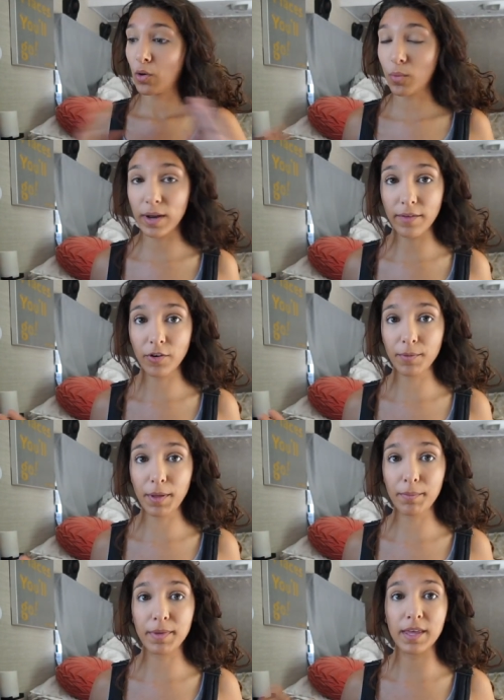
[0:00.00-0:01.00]
whatever it
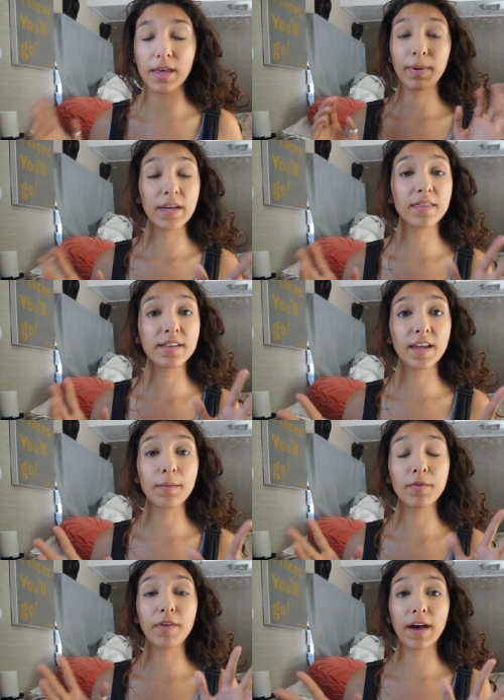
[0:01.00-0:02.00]
may be, pick the
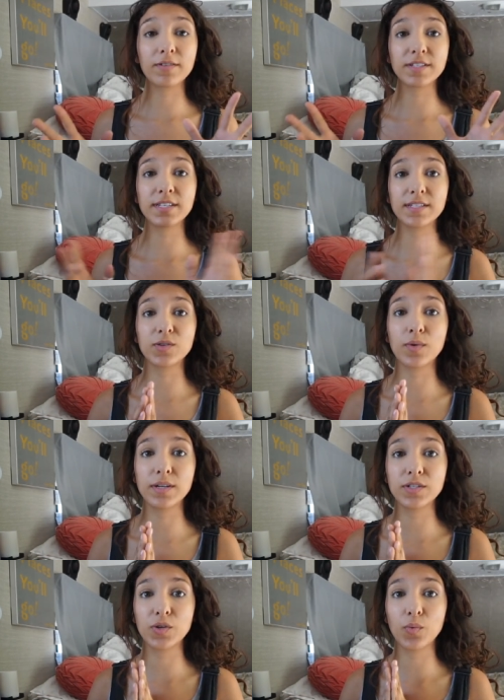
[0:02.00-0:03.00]
type of house that's
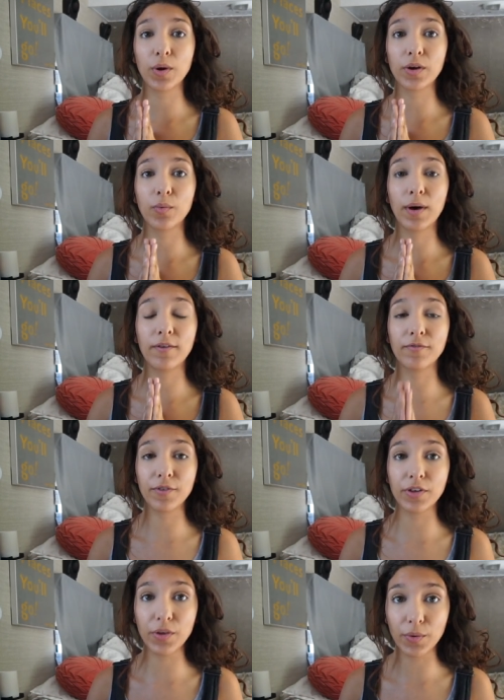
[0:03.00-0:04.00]
going to work well for
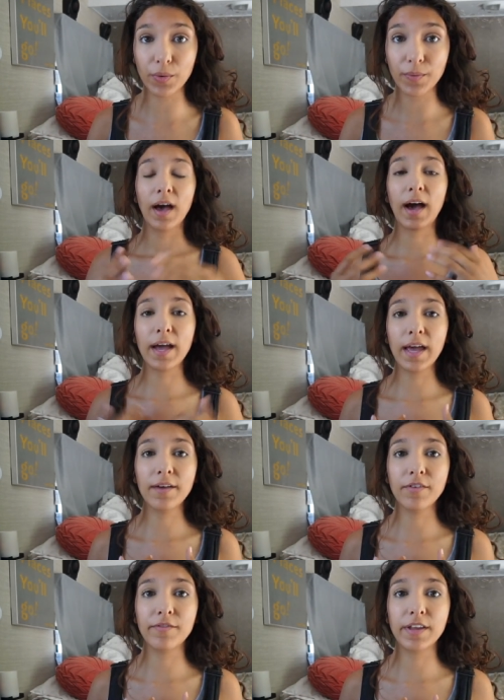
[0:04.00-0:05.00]
you. I
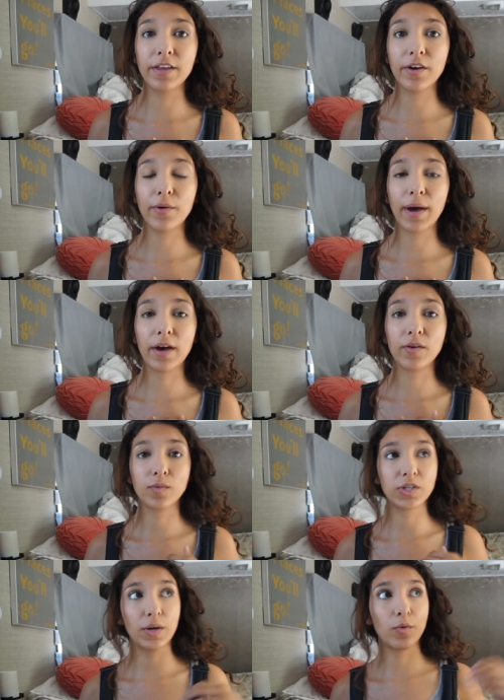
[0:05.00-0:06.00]
have a video out
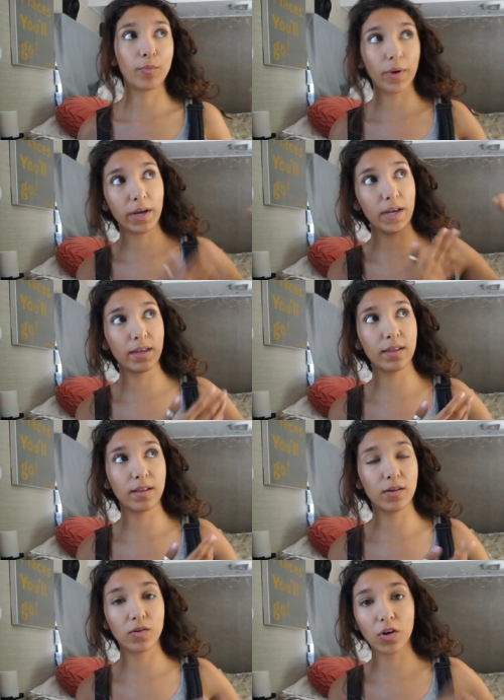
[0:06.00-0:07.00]
which I will put in the
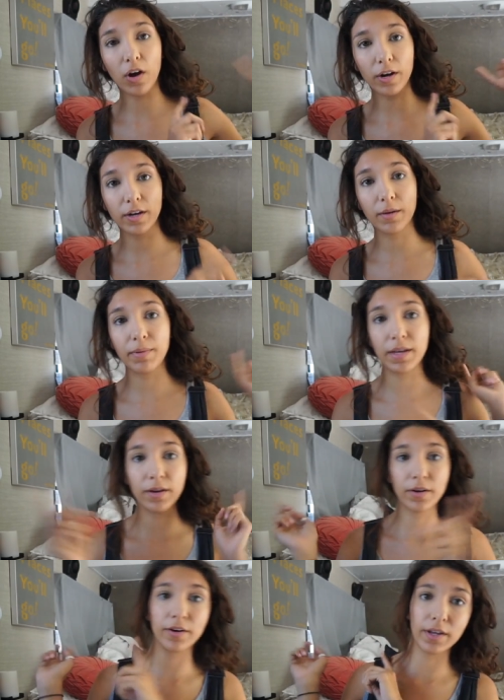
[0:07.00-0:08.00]
little card up
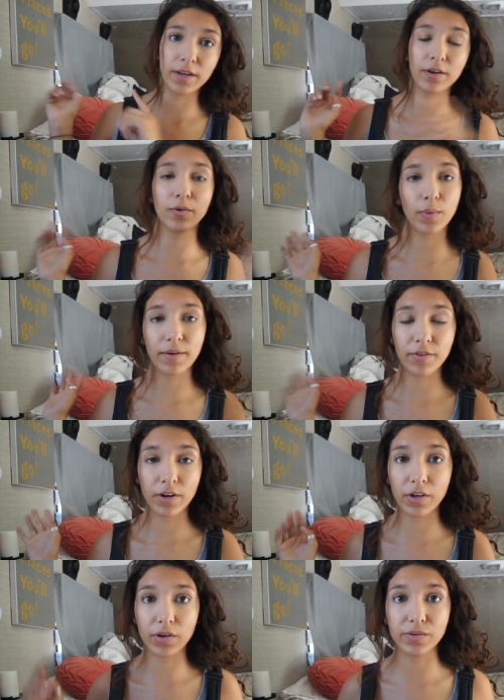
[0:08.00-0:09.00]
here or here or wherever
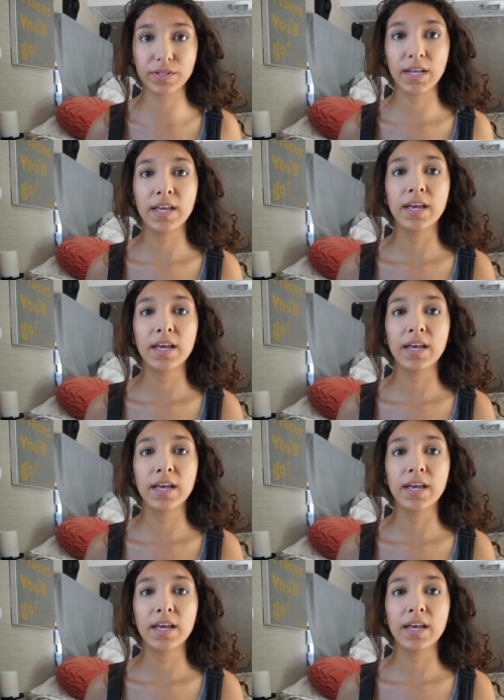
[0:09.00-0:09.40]
it goes